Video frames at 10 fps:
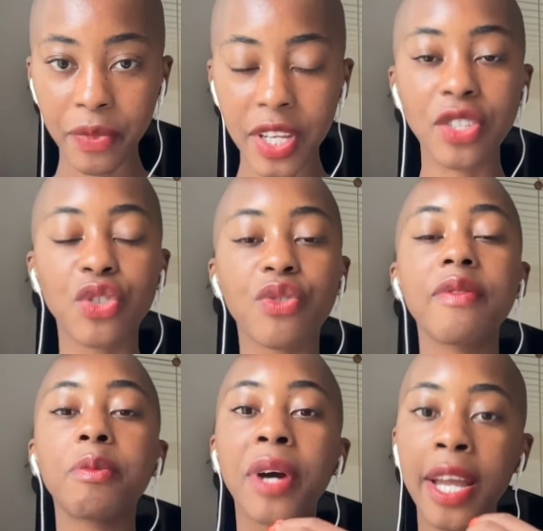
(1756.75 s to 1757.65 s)
It's
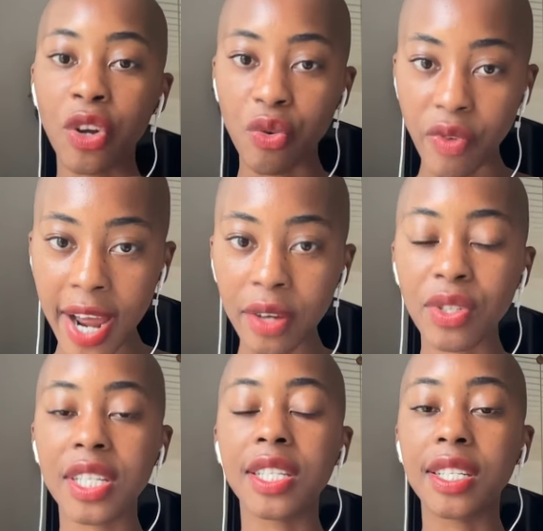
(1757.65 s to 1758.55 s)
driven by a
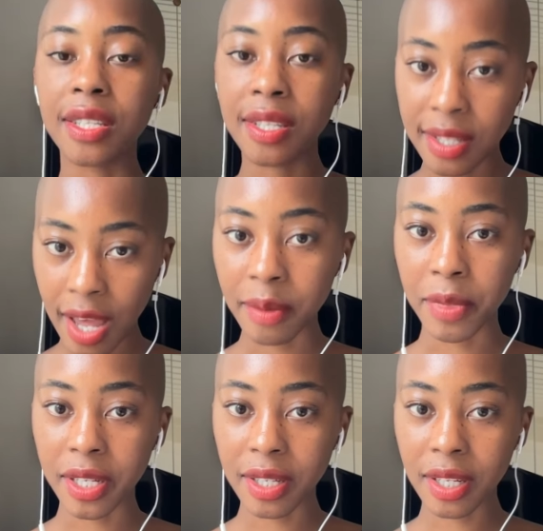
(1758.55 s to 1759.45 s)
grounded
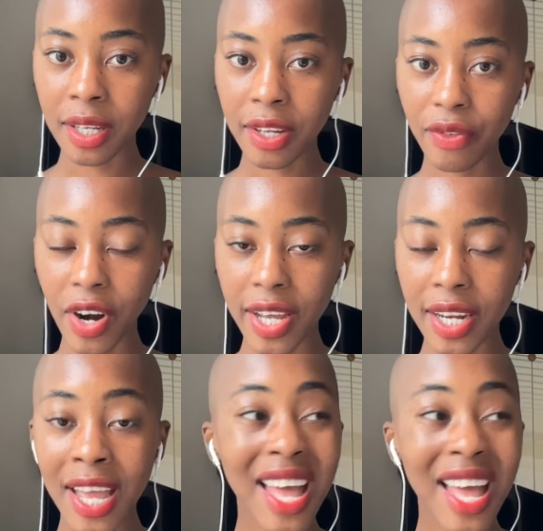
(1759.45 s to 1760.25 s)
discernment, right?